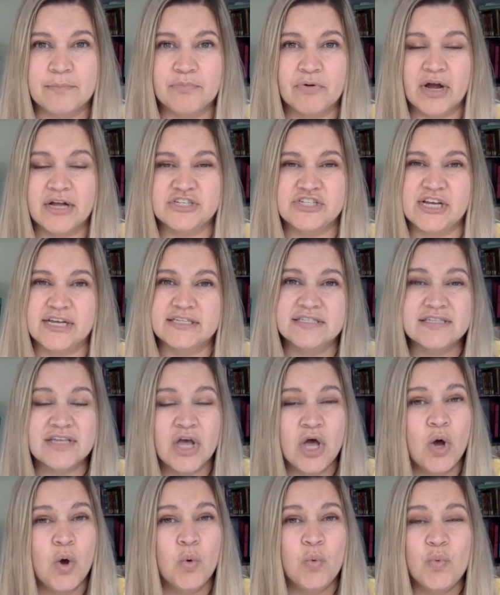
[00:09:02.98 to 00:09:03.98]
projects.
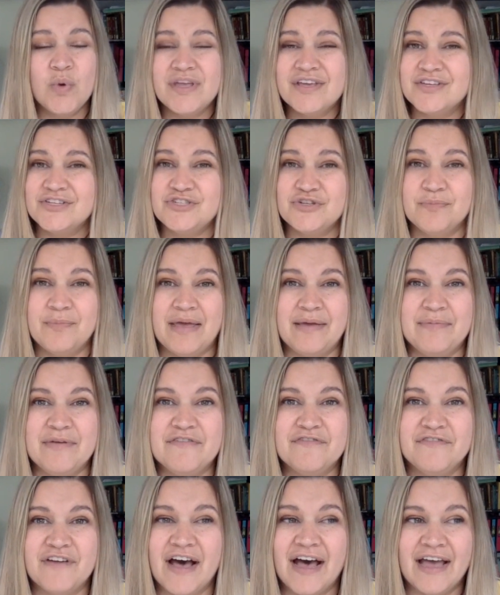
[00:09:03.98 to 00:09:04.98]
We could do maybe
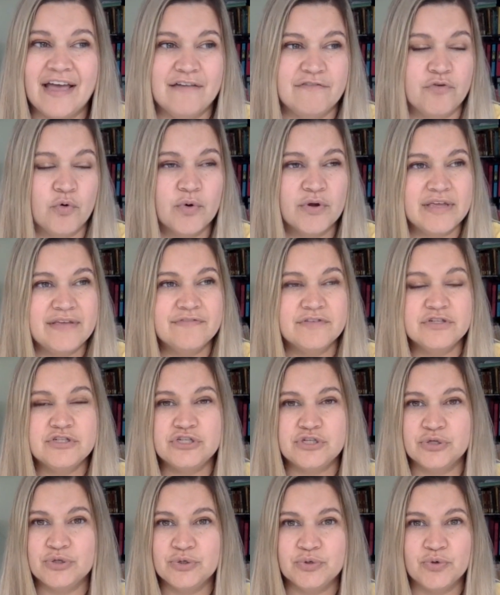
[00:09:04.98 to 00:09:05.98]
5 or even
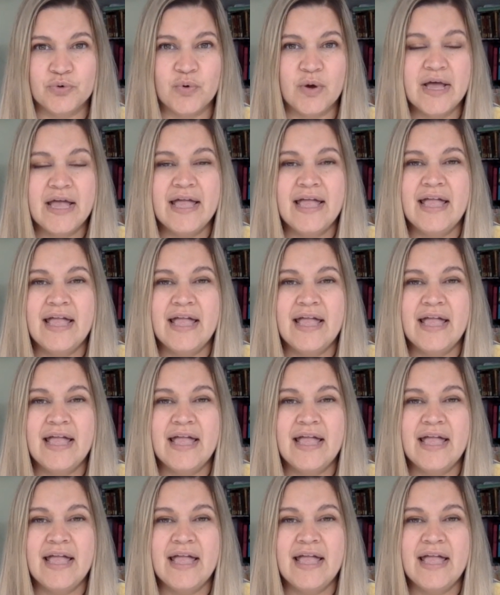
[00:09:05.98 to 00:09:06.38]
2.